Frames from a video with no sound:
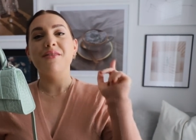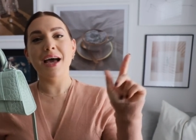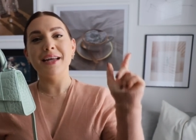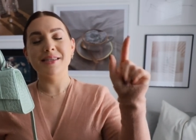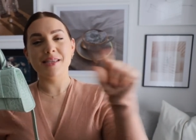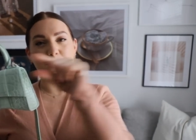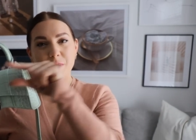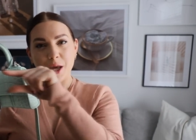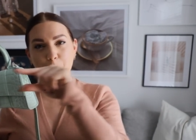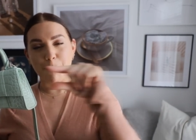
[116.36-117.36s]
that is
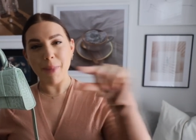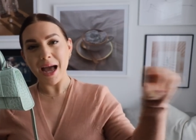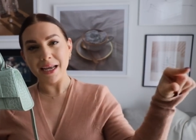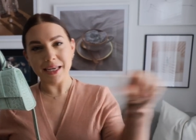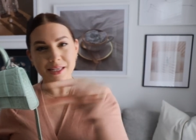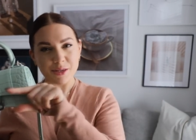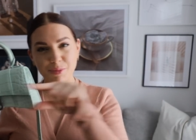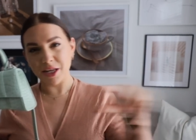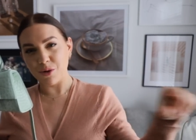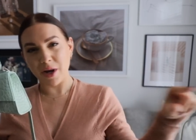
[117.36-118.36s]
coming back into
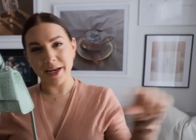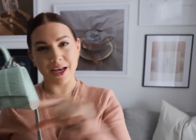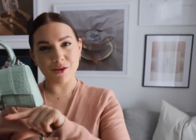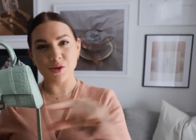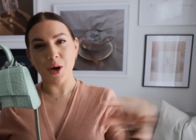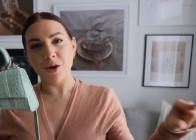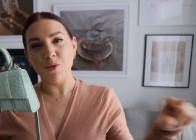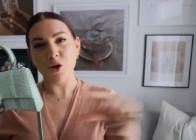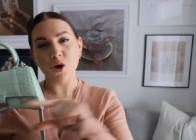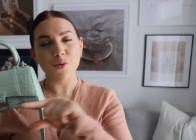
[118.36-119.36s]
play right now. So I
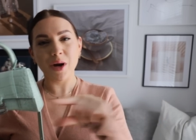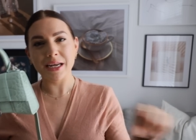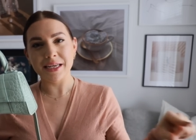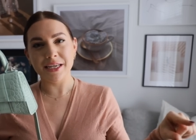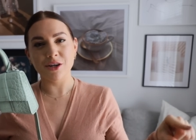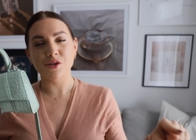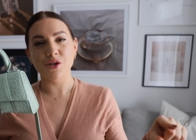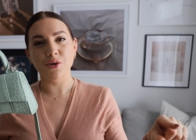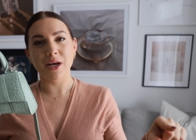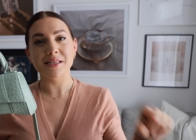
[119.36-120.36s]
will write it here
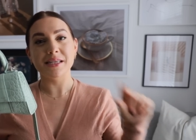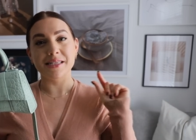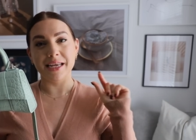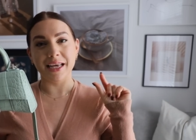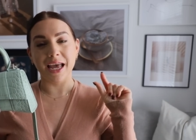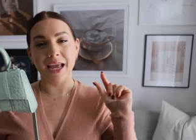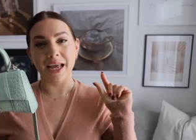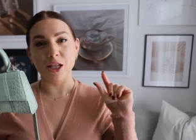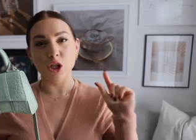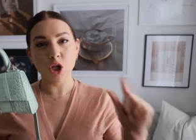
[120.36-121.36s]
so you guys can take
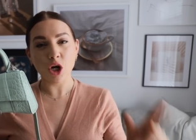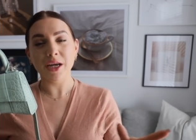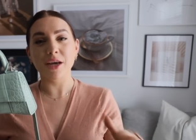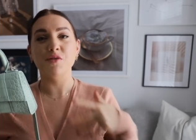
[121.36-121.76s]
a look.